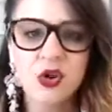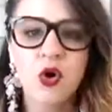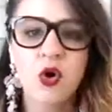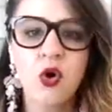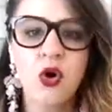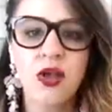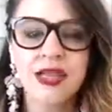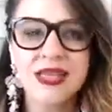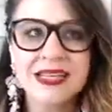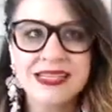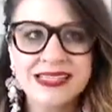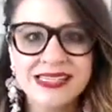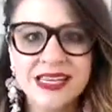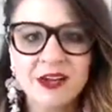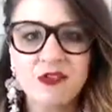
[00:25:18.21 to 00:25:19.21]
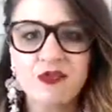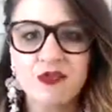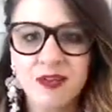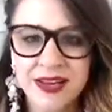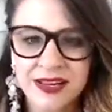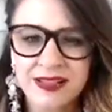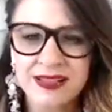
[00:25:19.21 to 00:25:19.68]
or is it
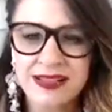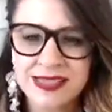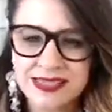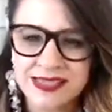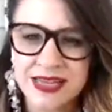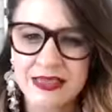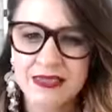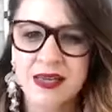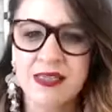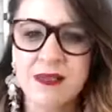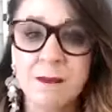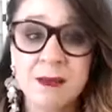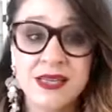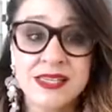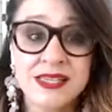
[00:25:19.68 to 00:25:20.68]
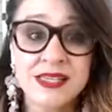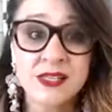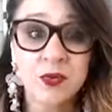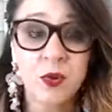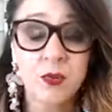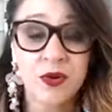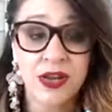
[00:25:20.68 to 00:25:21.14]
realistic that the business
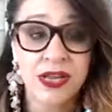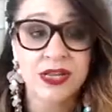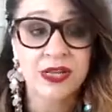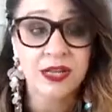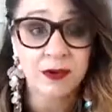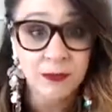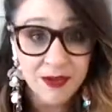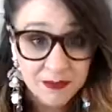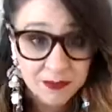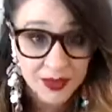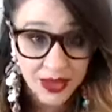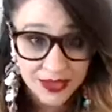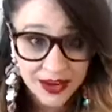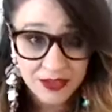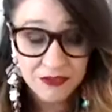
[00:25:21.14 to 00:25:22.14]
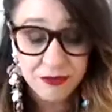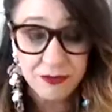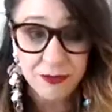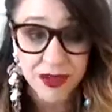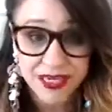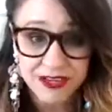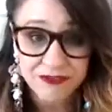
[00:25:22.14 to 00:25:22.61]
will bring in enough
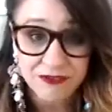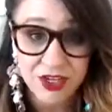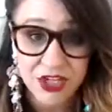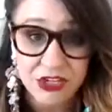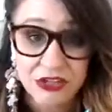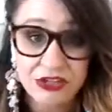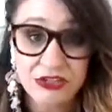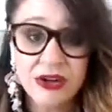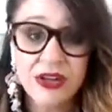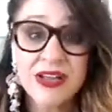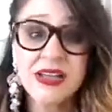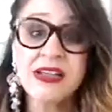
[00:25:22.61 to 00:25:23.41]
money for you